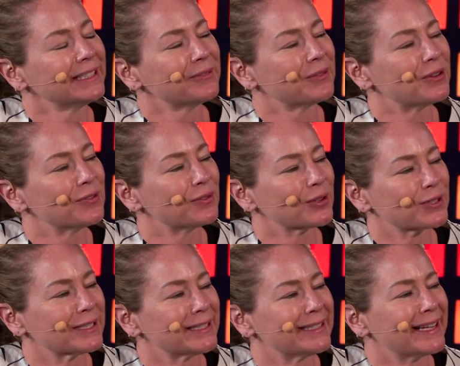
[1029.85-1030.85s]
when you've looked
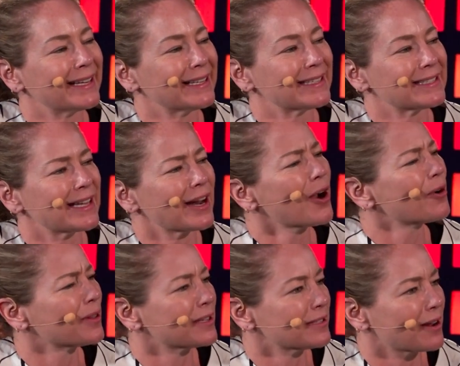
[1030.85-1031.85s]
at the data and said, oh,
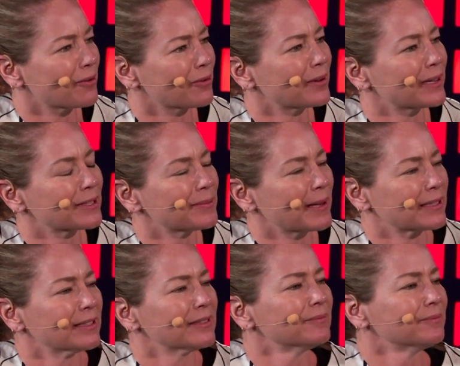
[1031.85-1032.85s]
that's not what we expected?